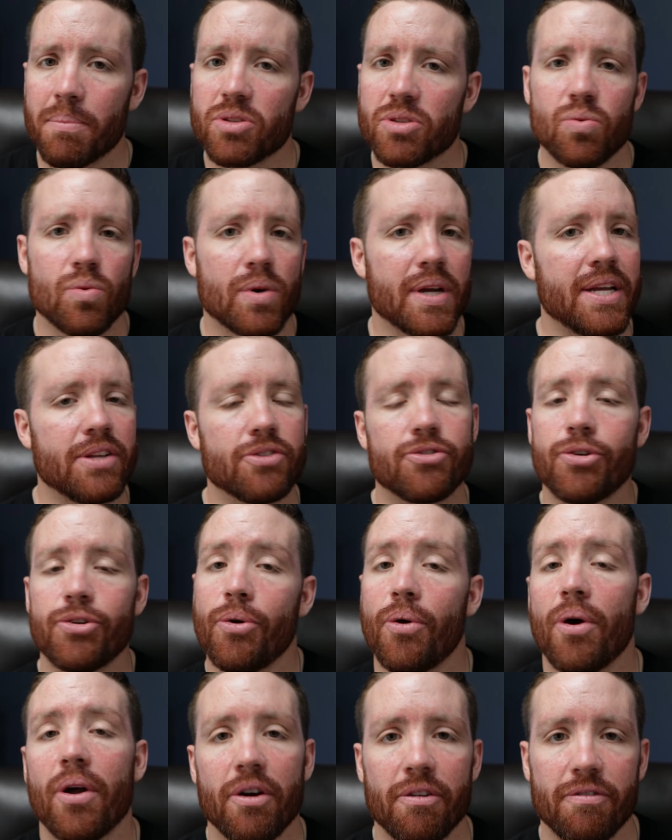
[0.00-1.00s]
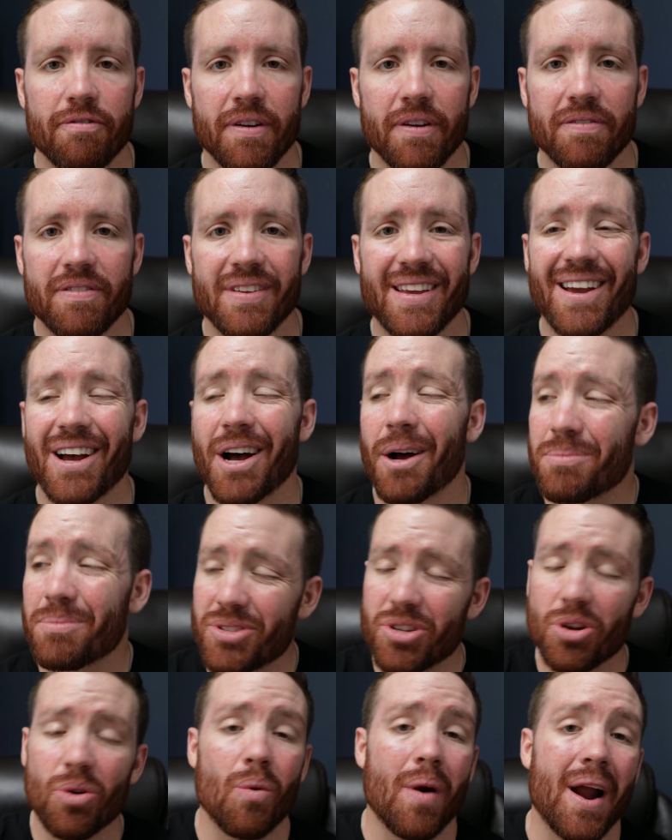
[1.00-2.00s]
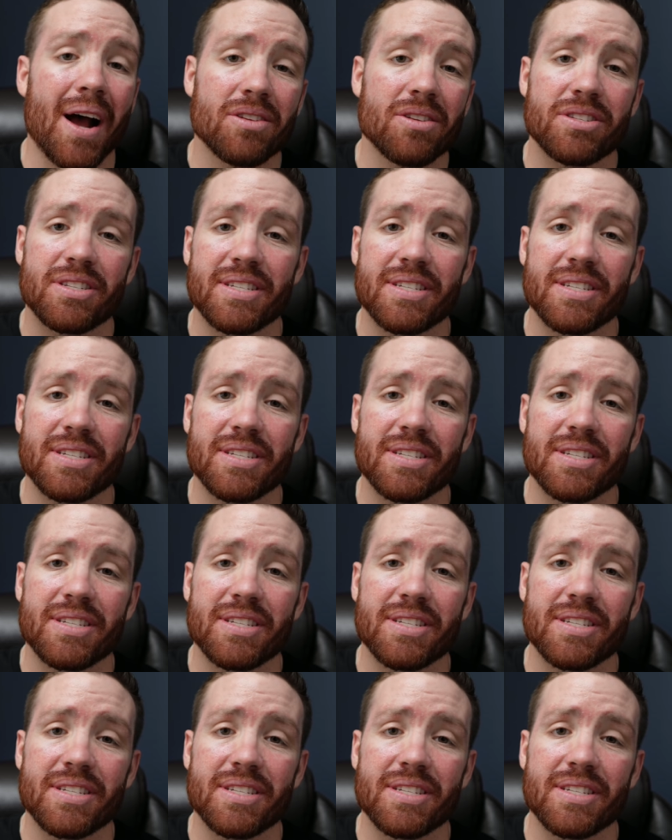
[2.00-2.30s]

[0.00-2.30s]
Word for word: between 250 up to around